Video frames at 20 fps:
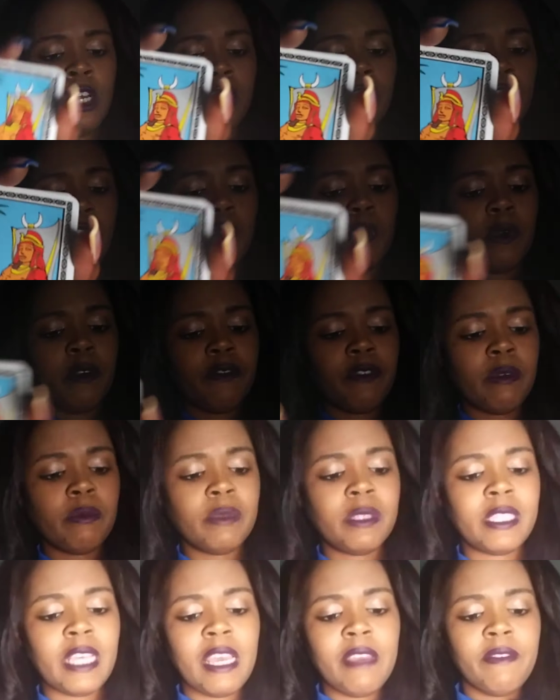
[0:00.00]
So you went from
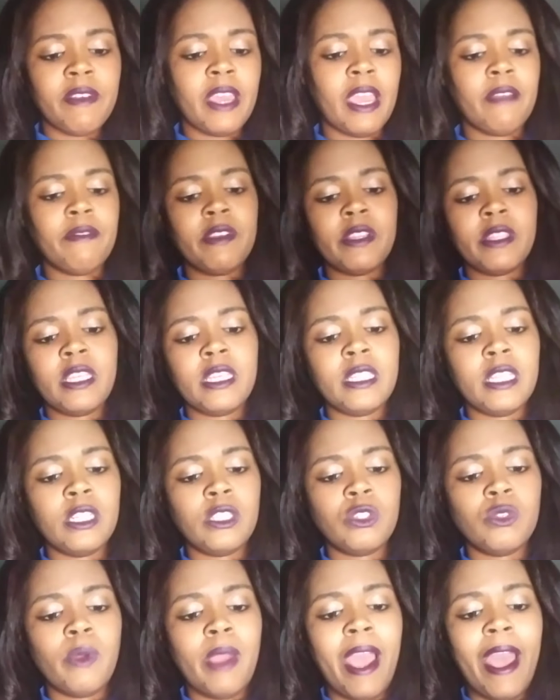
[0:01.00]
saving everything
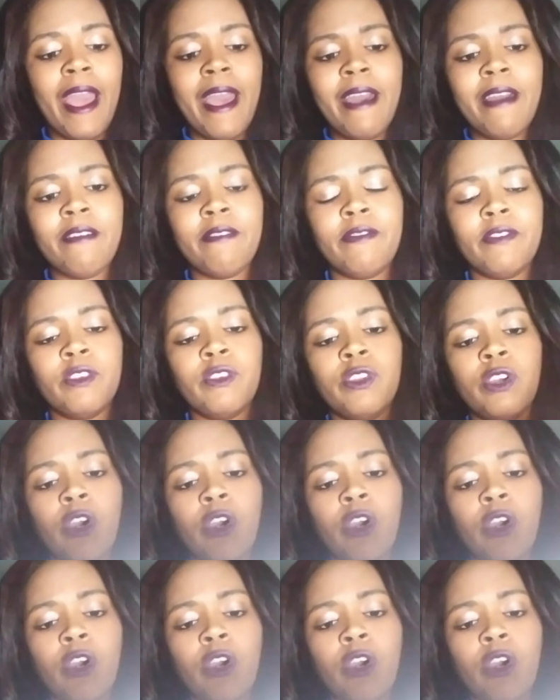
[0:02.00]
that you have, you